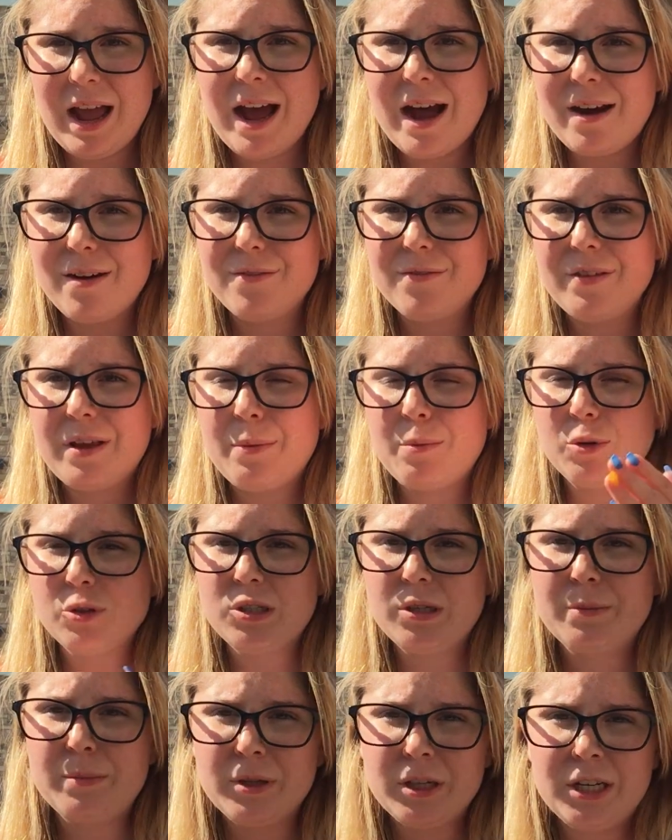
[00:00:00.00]
have a
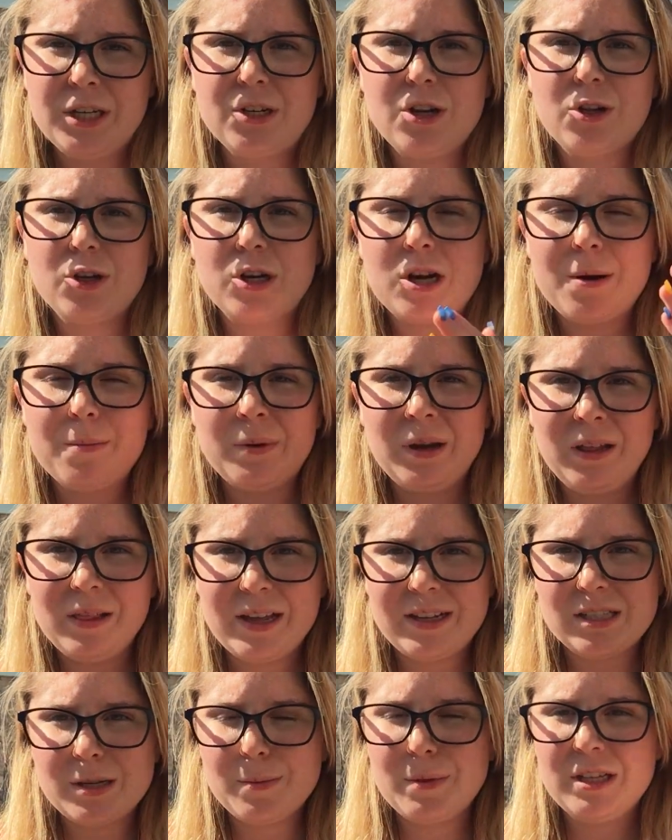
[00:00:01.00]
multi-million-dollar company
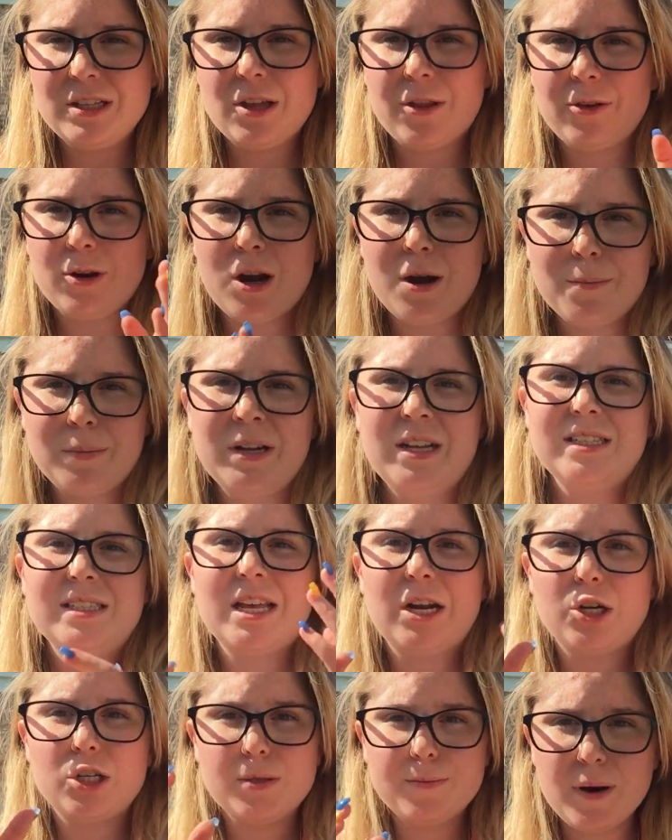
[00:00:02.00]
like some of these other companies
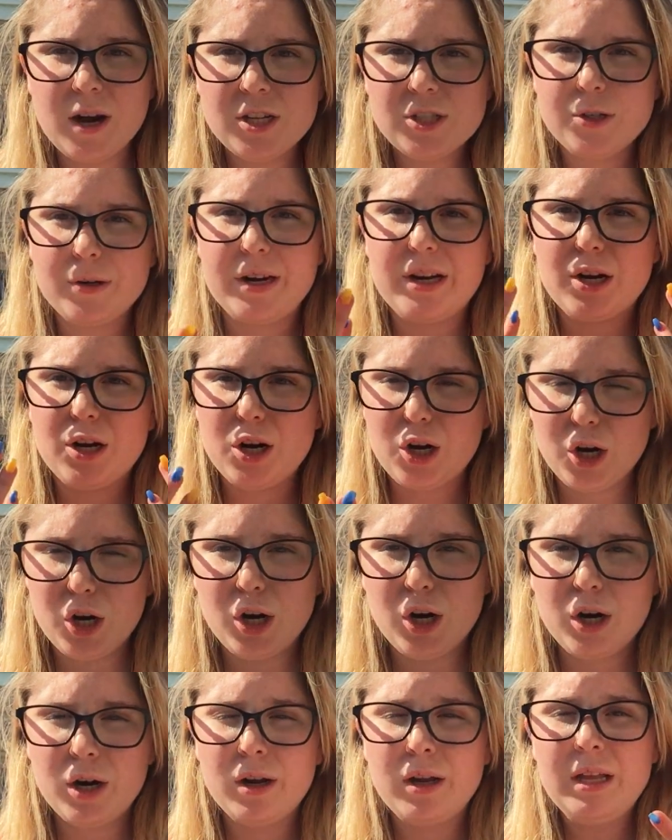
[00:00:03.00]
that are sponsoring
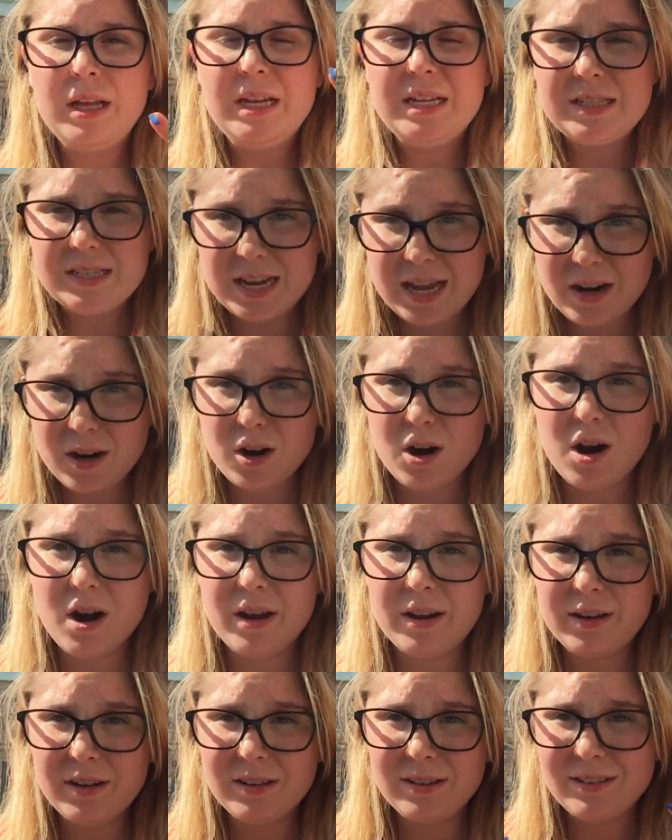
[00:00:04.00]
her
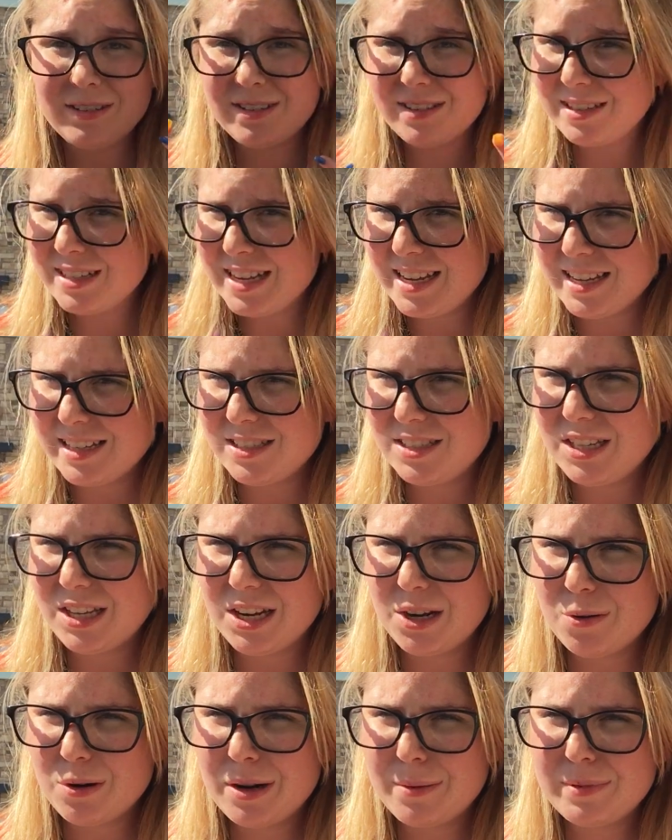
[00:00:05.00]
TANACON is,
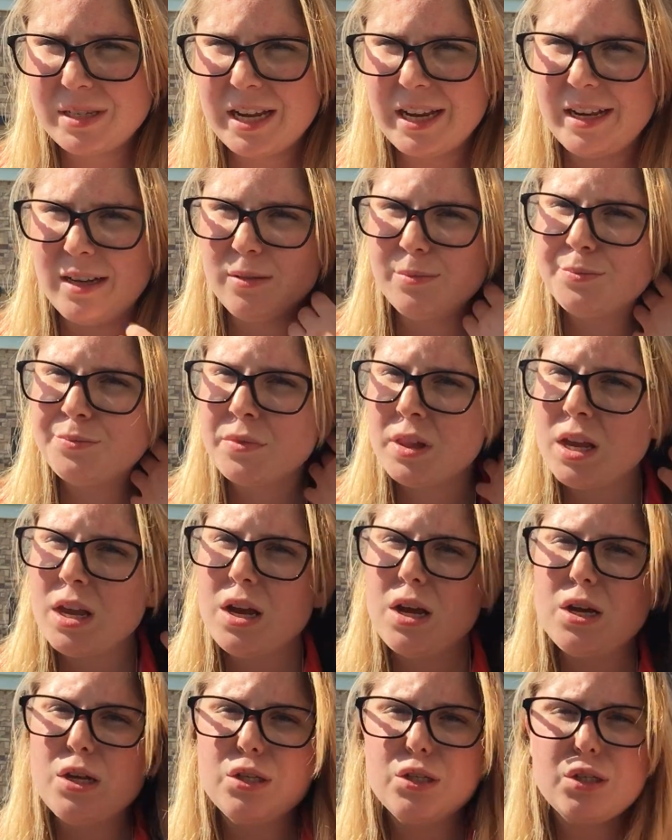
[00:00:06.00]
you know what I'm saying?
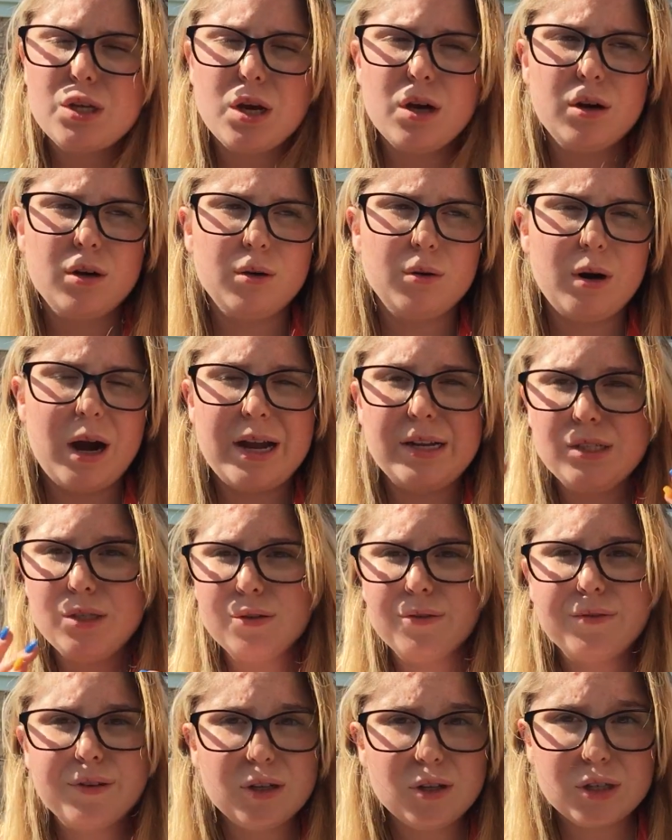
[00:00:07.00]
So I
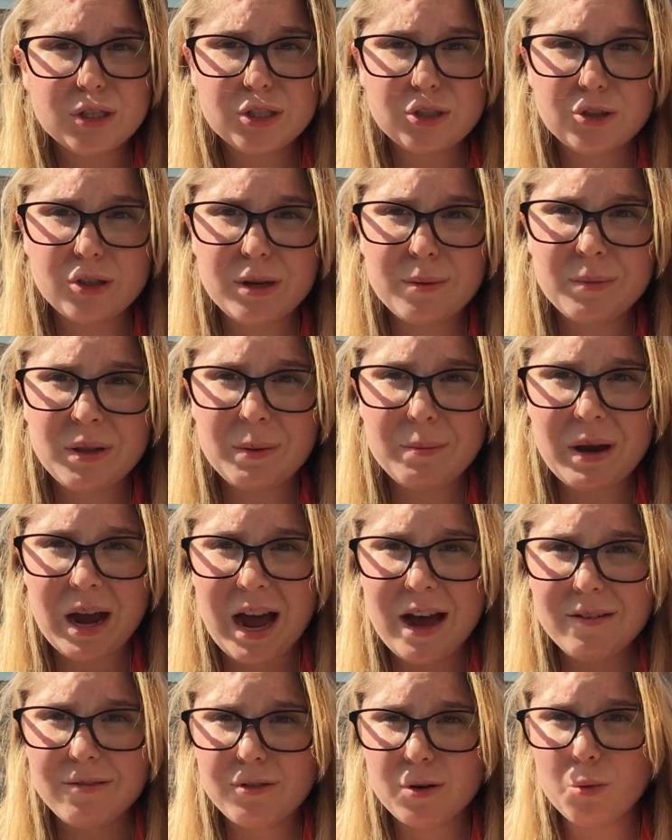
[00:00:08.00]
do feel extremely
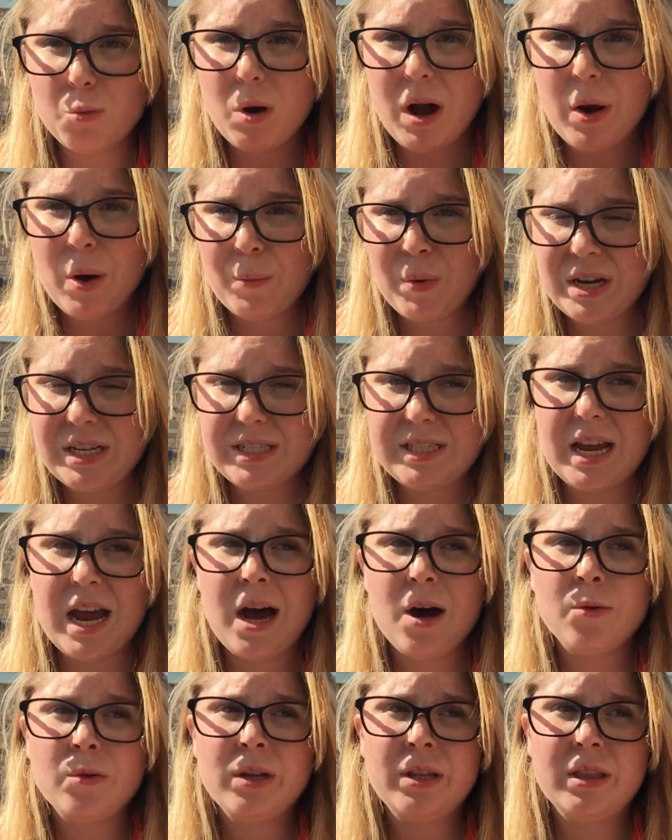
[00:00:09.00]
bad for what went
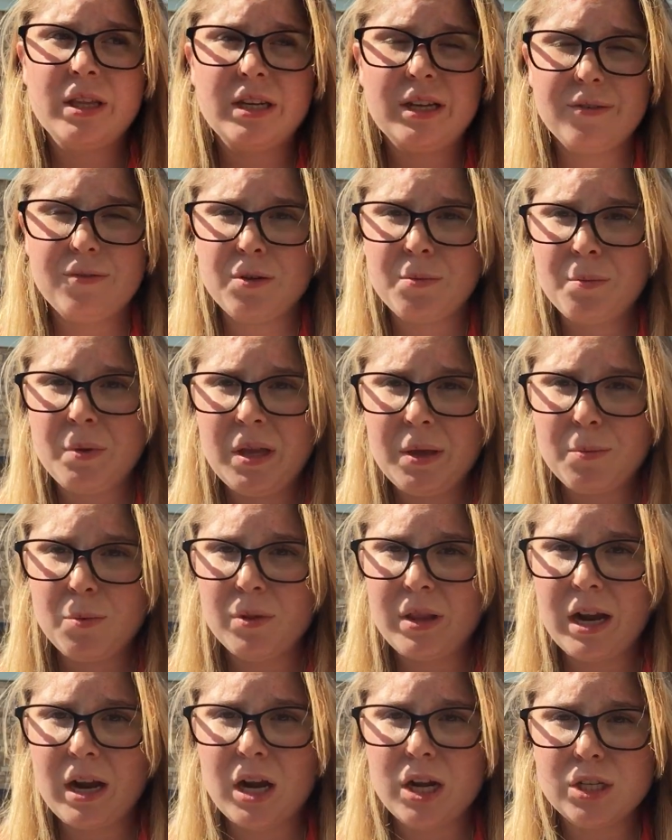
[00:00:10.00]
down and the different
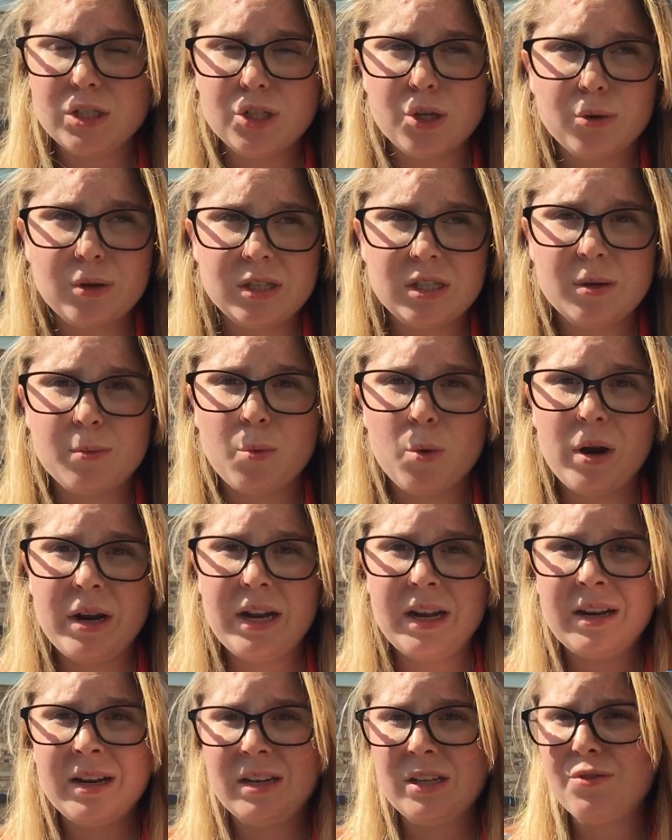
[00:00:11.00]
people that got so
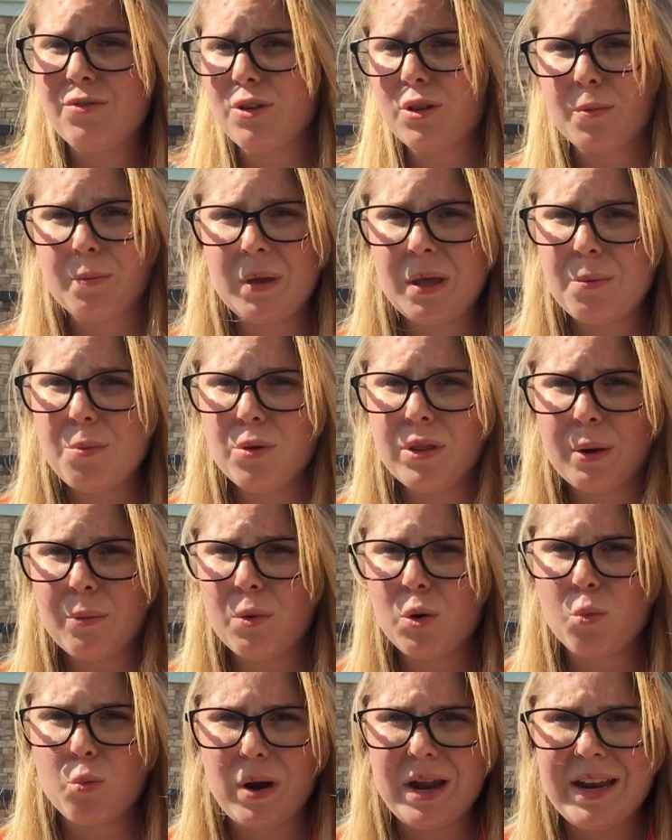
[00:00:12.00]
disappointed, and for the people that
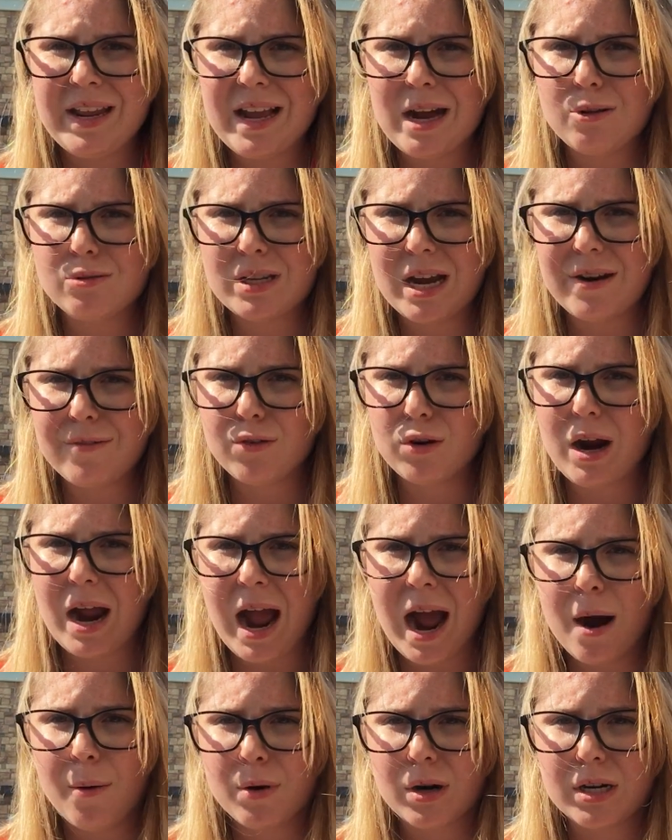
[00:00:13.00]
were waiting outside for
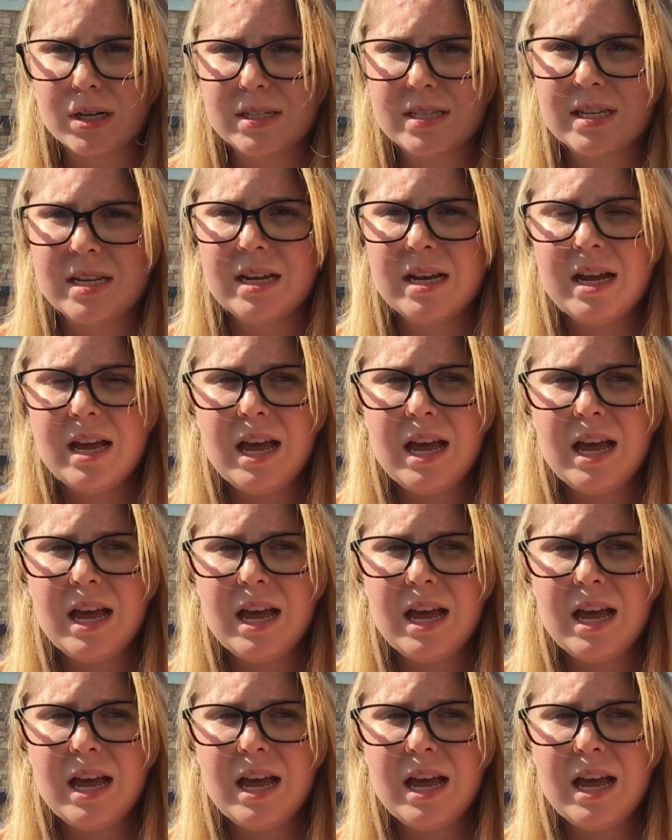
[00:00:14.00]
hours.